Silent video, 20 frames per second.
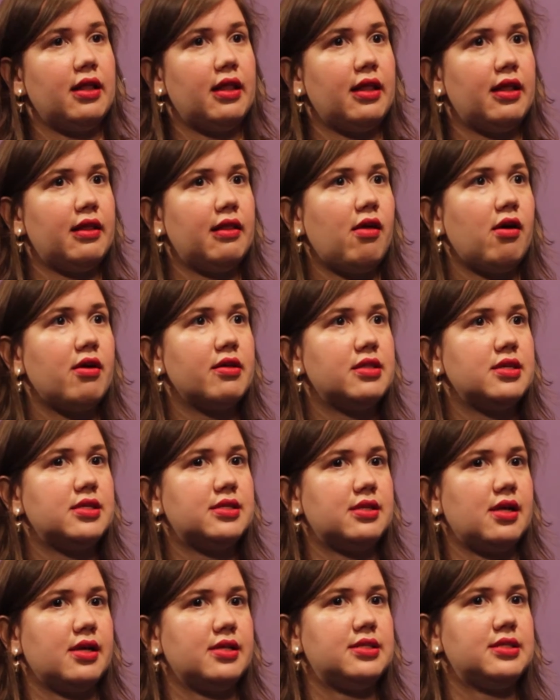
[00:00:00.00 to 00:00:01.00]
along
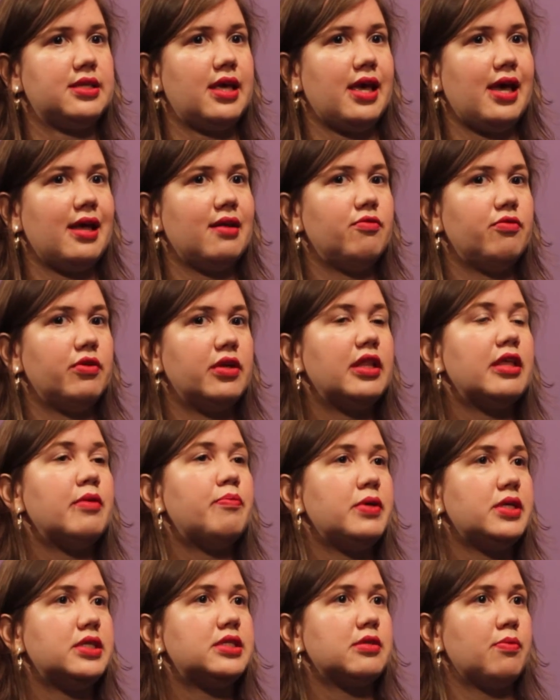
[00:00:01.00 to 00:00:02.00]
these lines, can really
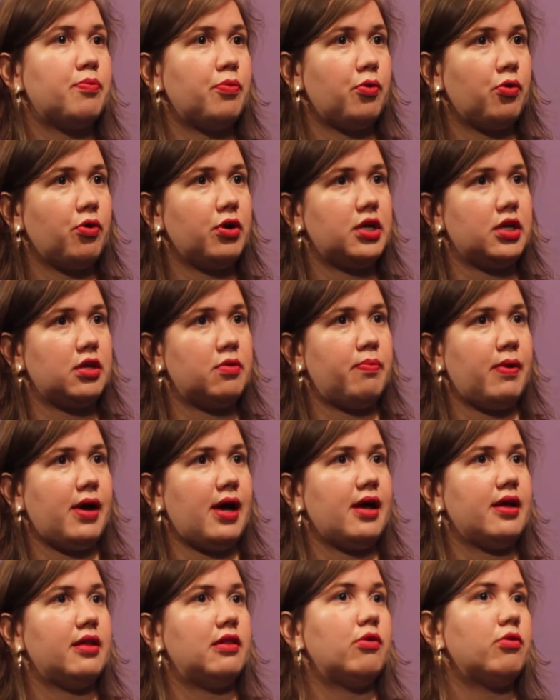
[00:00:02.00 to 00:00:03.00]
be supported
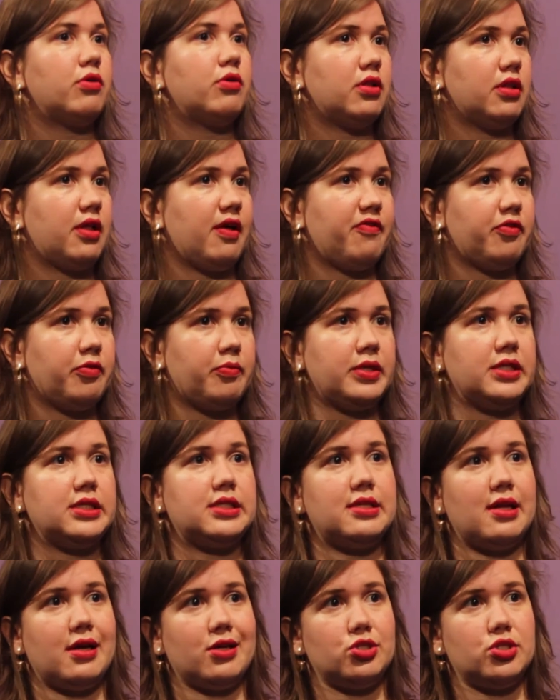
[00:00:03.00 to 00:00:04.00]
by local
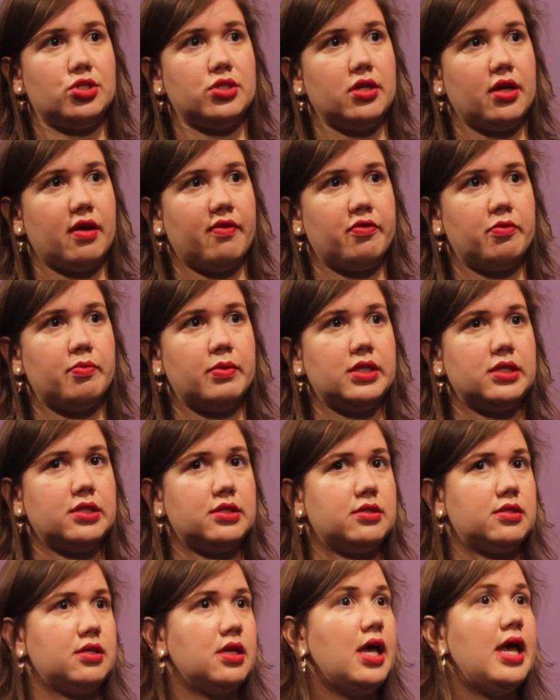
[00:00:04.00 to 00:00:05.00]
governments, national
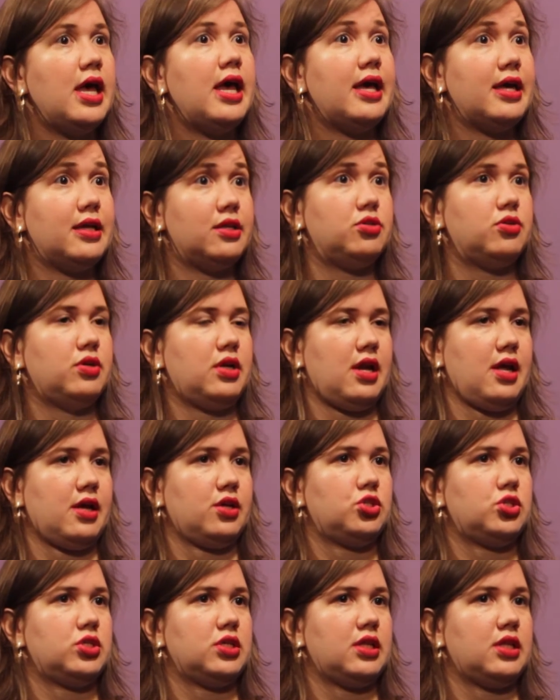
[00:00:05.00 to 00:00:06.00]
governments,
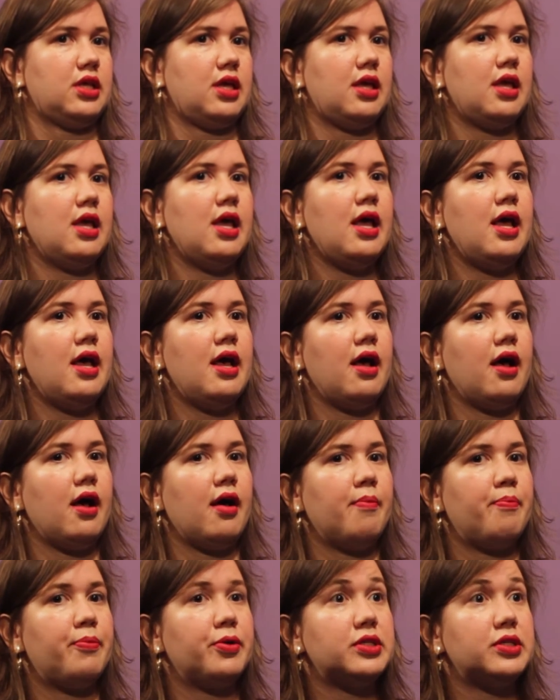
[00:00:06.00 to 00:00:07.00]
internationally,
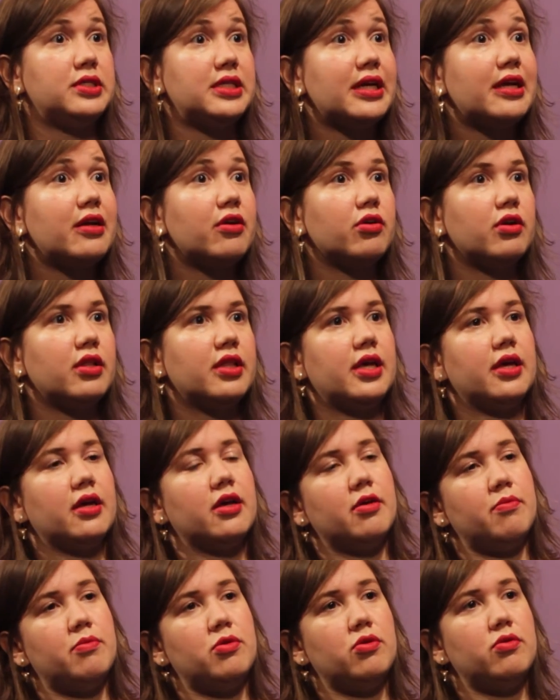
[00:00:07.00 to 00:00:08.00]
particularly in
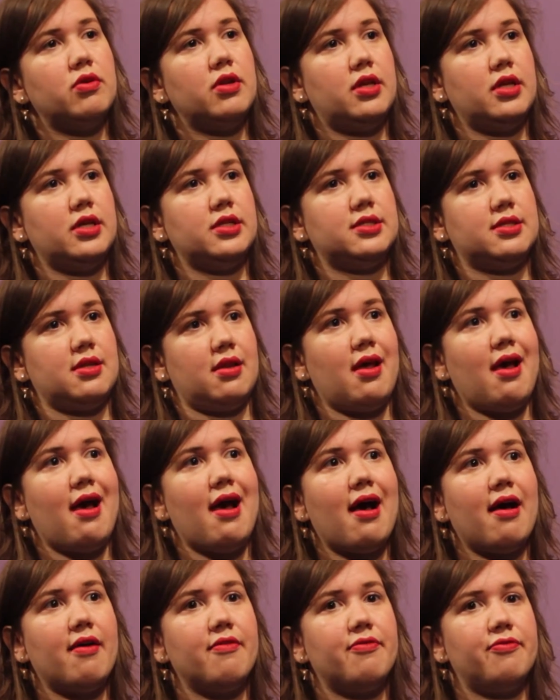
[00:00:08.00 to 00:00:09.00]
communities that
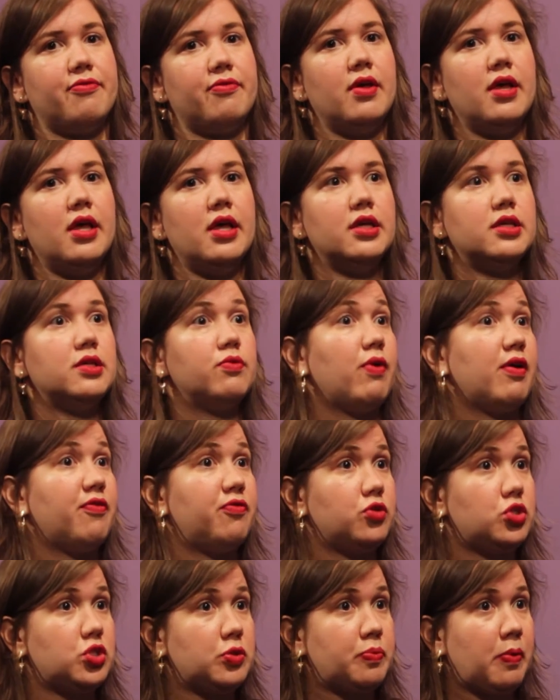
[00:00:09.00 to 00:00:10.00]
have
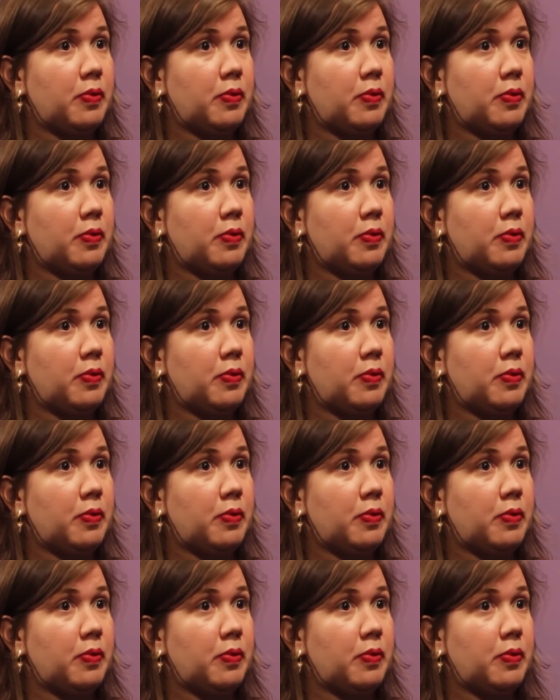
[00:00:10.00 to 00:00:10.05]
refugee